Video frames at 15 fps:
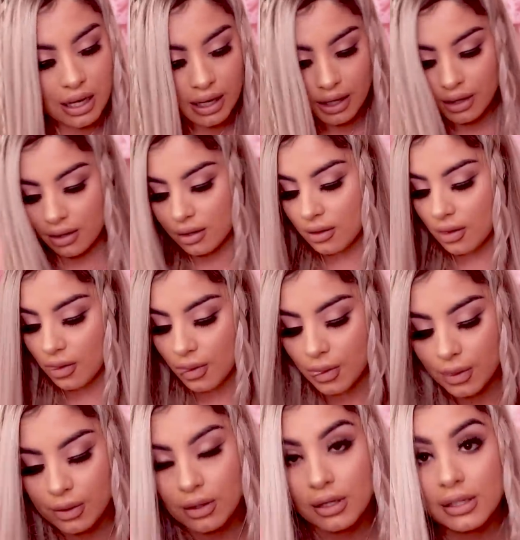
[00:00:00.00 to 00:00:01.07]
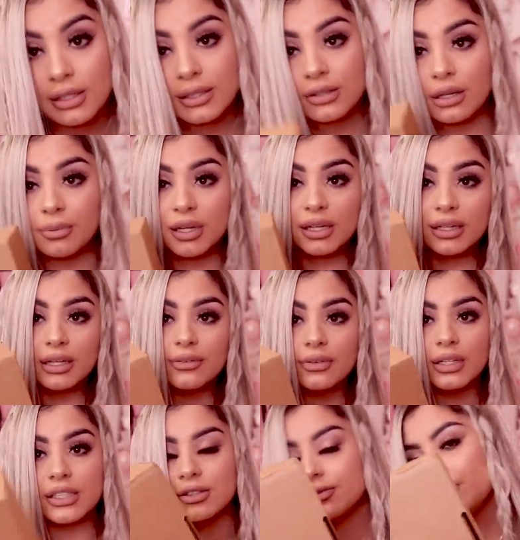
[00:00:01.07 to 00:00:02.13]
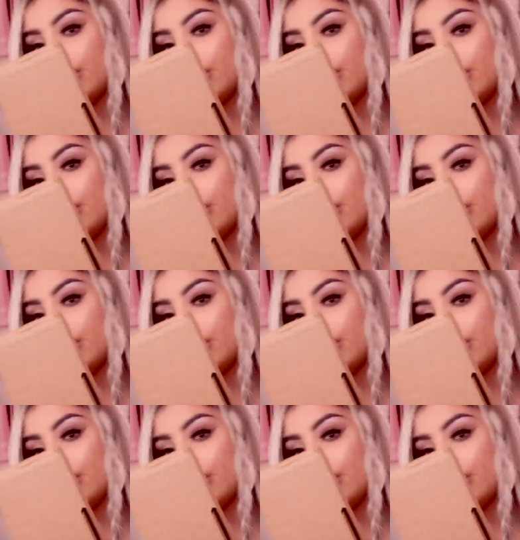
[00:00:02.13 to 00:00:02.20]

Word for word: Okay, so I'm going to leave these